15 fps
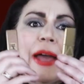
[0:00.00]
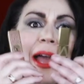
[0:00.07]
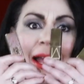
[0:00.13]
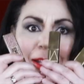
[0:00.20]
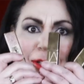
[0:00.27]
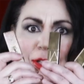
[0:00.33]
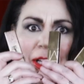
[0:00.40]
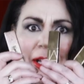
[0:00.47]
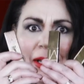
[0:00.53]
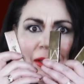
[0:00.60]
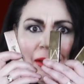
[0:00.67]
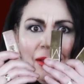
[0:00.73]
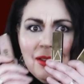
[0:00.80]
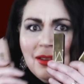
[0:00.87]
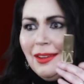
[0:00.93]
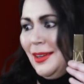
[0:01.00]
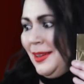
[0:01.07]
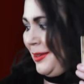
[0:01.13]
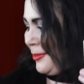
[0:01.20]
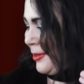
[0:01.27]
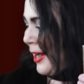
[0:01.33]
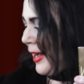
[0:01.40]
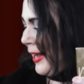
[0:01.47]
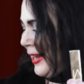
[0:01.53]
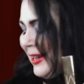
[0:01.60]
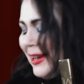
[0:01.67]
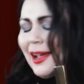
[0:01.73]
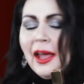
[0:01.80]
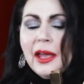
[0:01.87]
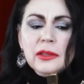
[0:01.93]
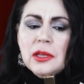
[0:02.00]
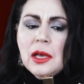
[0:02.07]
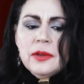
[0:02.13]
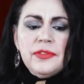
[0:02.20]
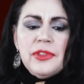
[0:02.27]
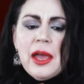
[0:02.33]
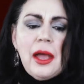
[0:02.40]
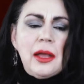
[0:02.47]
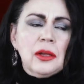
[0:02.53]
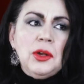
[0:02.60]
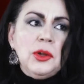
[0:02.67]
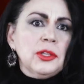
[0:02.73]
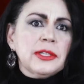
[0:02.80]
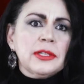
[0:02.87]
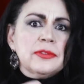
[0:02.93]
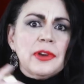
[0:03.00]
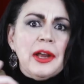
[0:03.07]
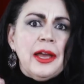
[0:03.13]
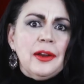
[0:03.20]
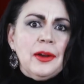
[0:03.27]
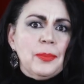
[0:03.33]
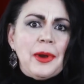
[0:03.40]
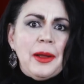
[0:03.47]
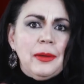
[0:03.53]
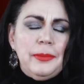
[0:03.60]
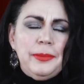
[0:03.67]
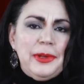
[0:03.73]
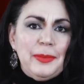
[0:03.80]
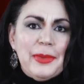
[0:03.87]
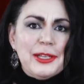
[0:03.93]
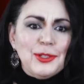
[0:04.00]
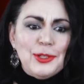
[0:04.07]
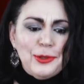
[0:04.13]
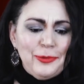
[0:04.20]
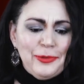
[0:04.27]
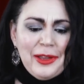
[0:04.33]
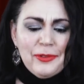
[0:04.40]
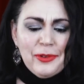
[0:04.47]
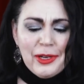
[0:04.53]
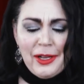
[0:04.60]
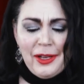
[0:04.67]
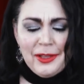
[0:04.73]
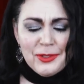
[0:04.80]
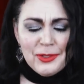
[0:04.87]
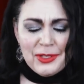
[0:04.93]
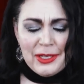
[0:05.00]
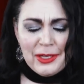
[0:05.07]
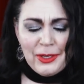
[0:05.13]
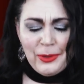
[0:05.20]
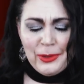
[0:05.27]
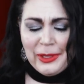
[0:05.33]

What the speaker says: packaging. Right? I love that. Gold and red are probably my 2 favorite colors that go